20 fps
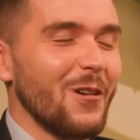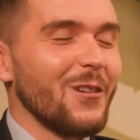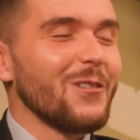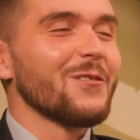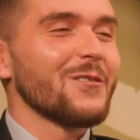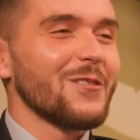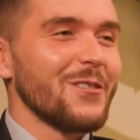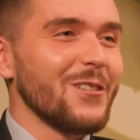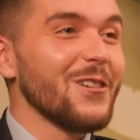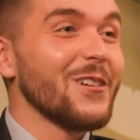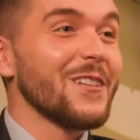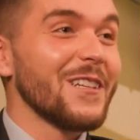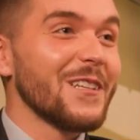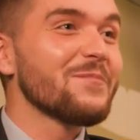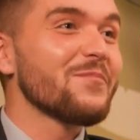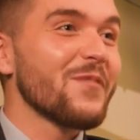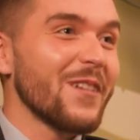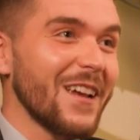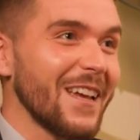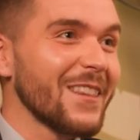What looks good
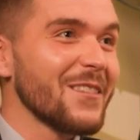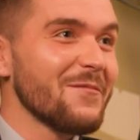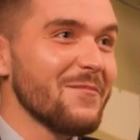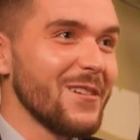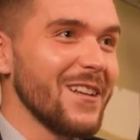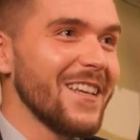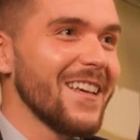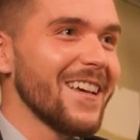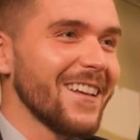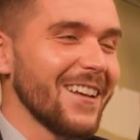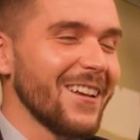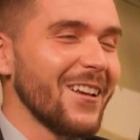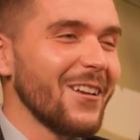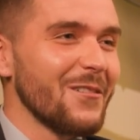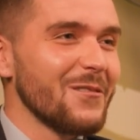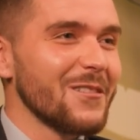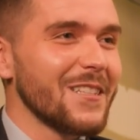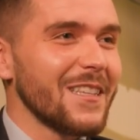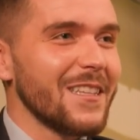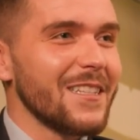is bringing the money in and
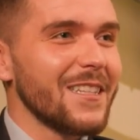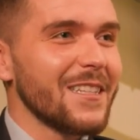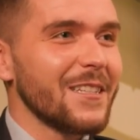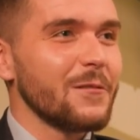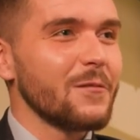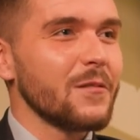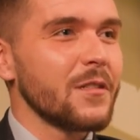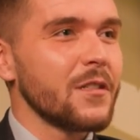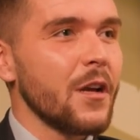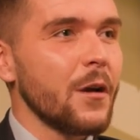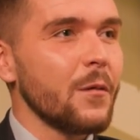closing the deals.